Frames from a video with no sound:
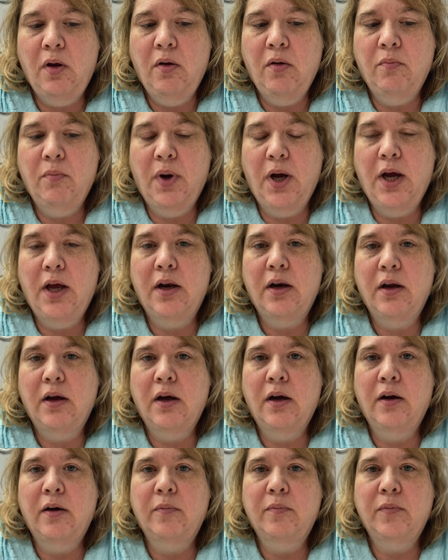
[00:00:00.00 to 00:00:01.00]
But
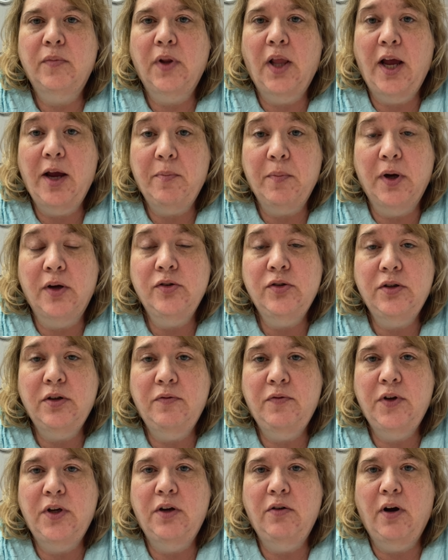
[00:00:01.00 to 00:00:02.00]
like most
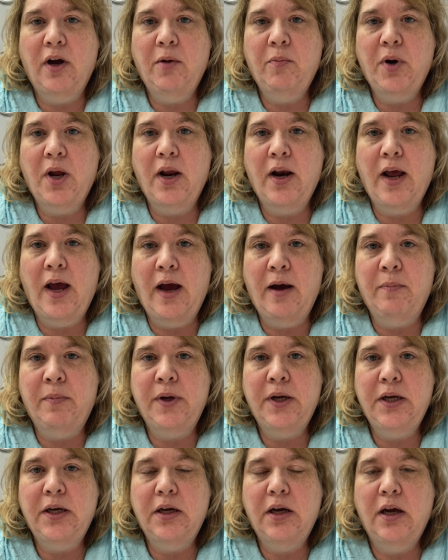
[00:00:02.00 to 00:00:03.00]
of you, I'm not
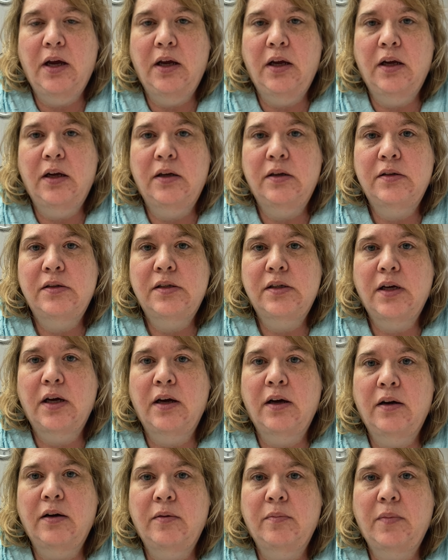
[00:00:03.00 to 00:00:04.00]
happy, and
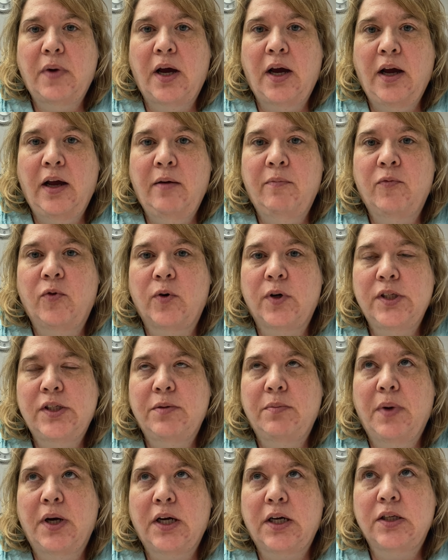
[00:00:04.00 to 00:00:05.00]
I am
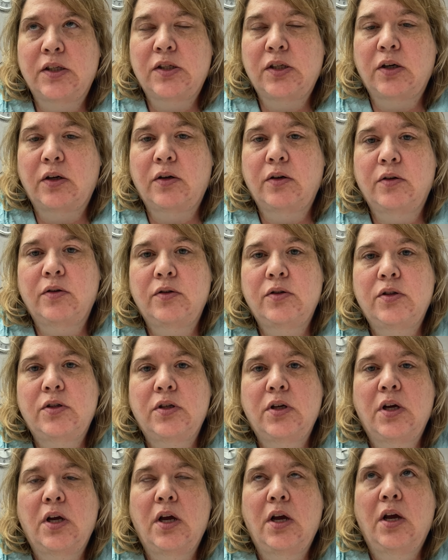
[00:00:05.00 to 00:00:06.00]
voicing my concerns
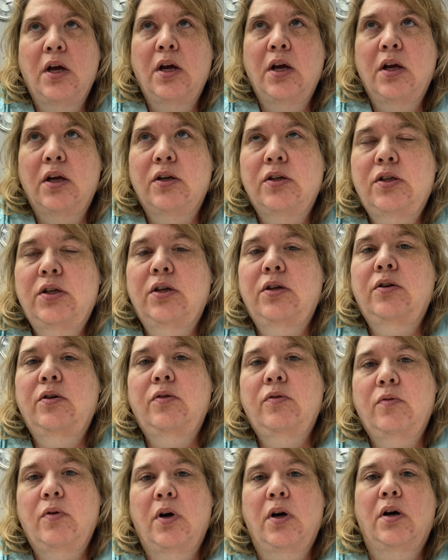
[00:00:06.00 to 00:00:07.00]

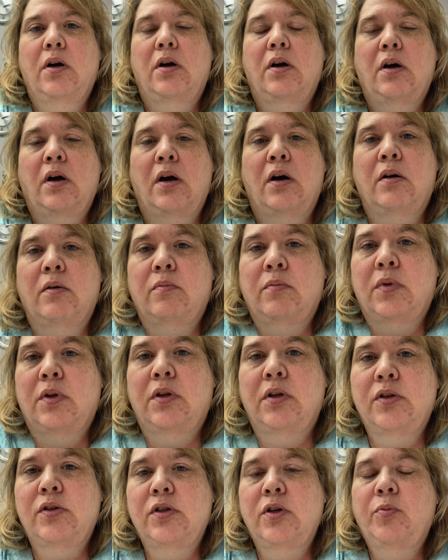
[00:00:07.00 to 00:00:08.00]
to
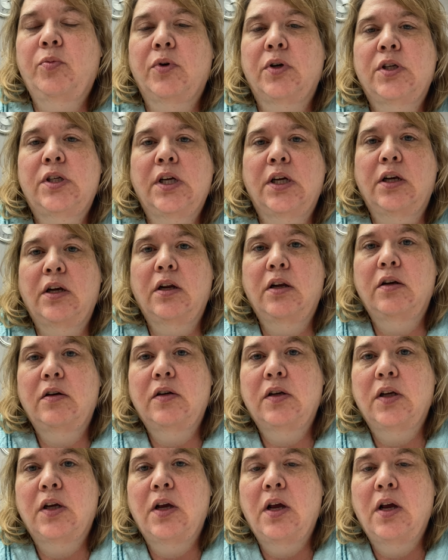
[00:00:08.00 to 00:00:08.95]
the superintendent.